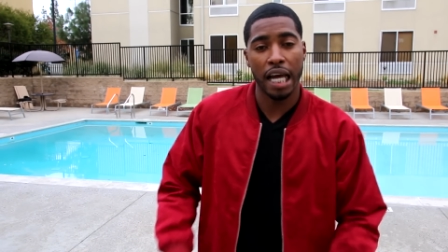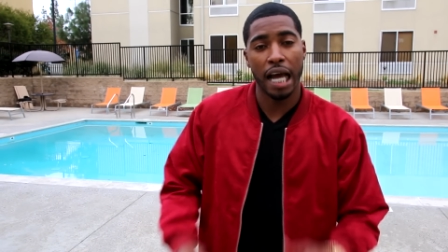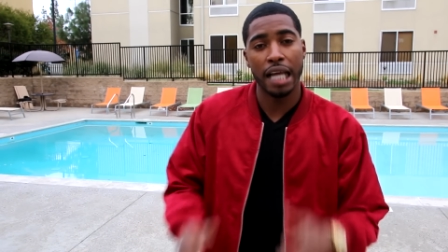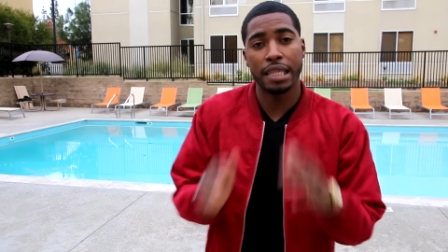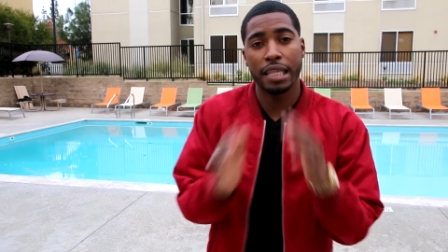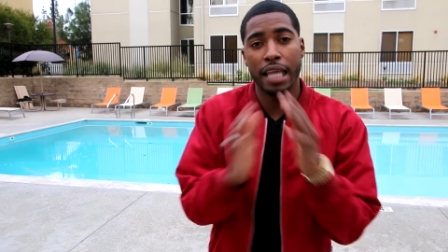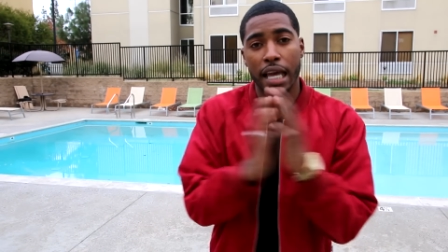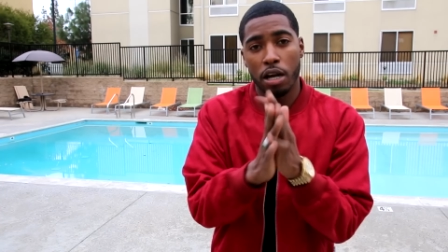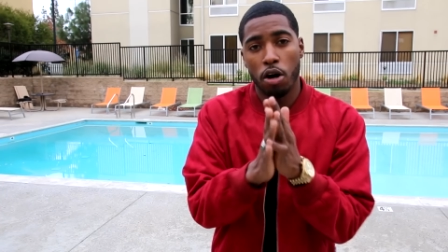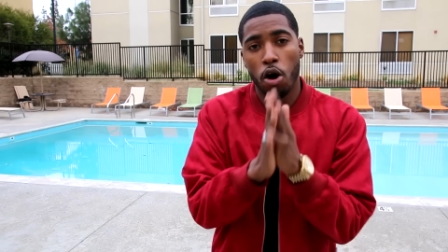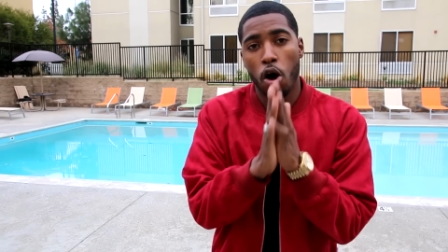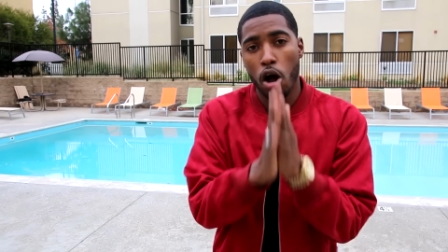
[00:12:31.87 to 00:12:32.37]
I
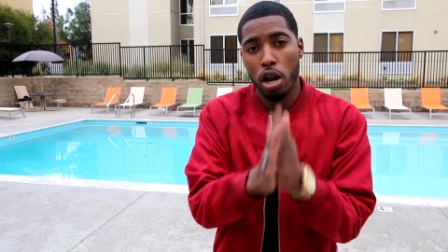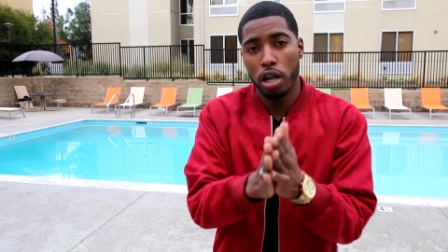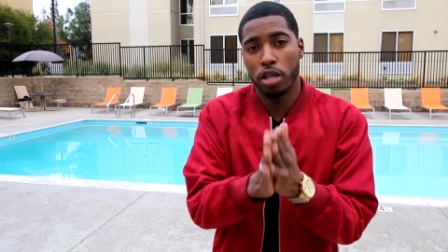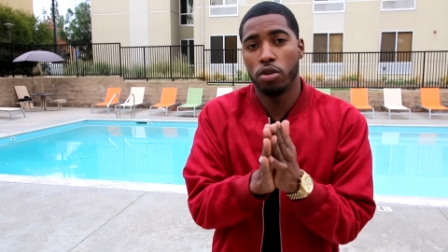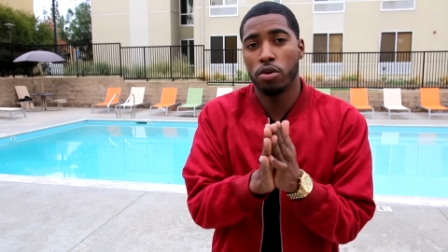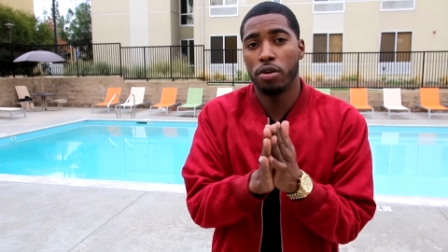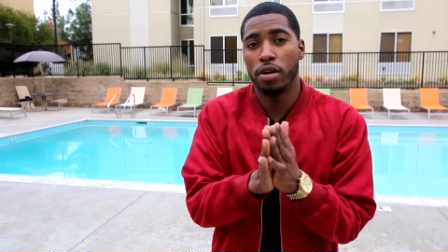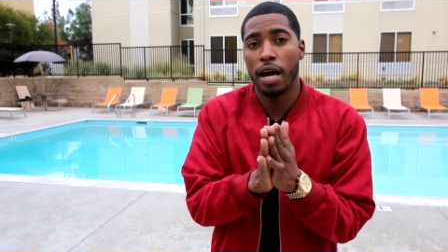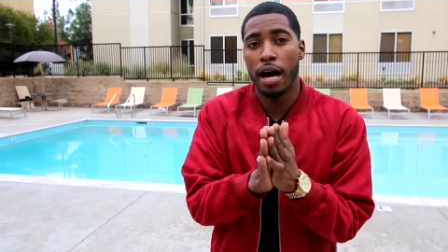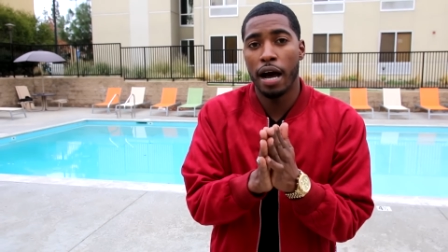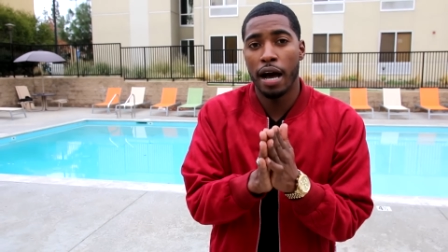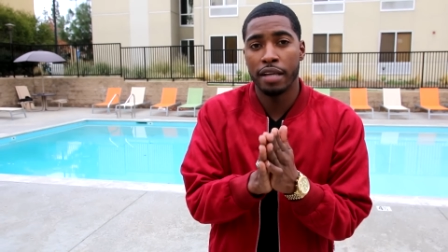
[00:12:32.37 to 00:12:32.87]
thank all
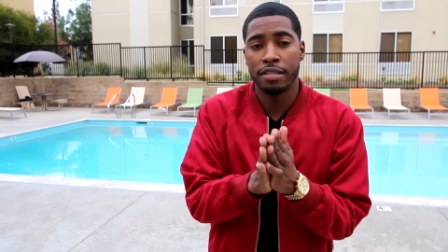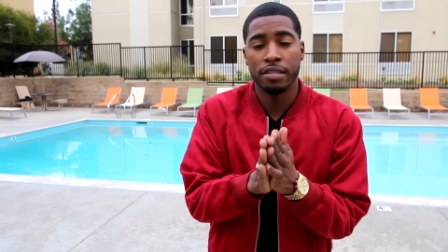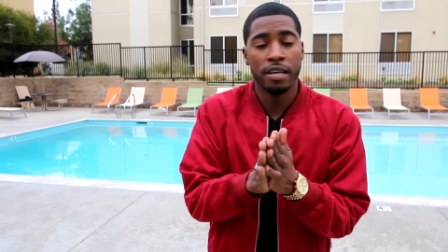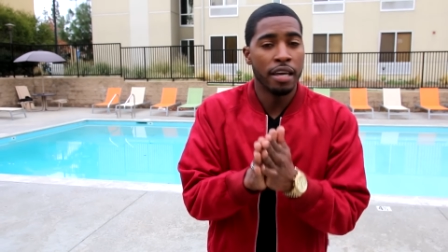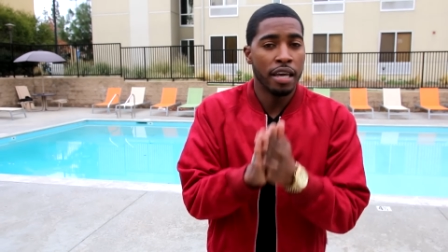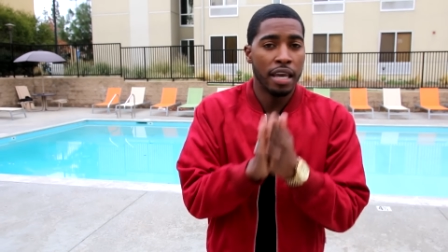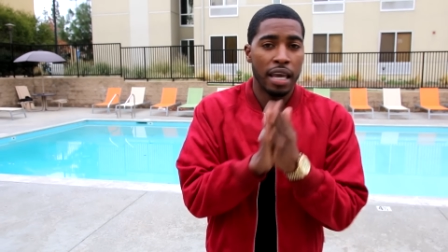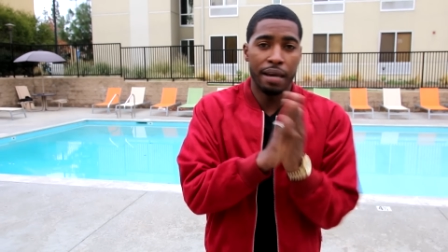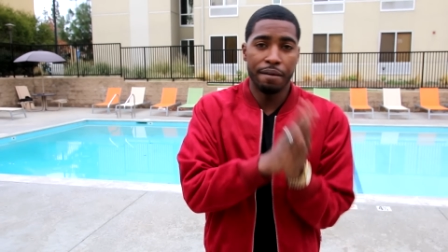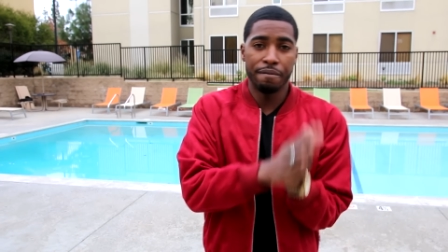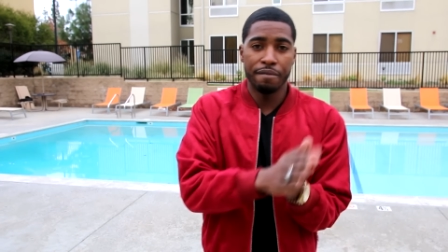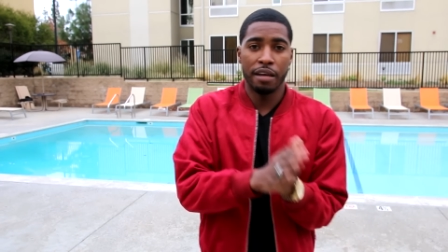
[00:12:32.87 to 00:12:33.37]
of you guys,
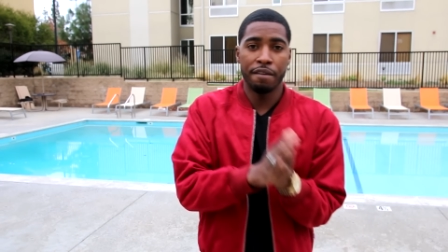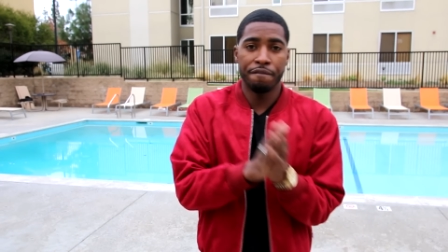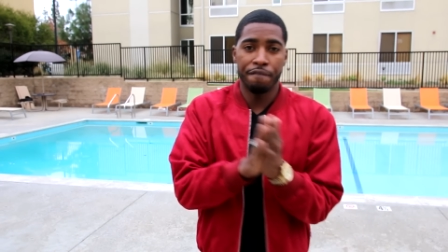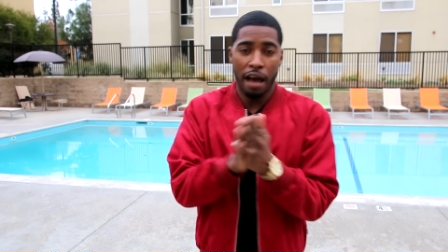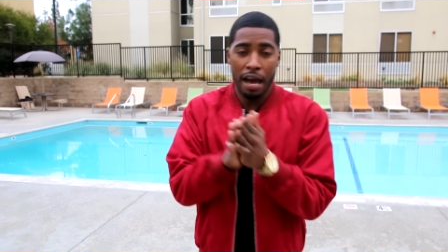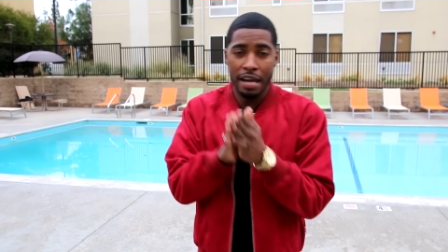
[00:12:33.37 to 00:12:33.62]
even if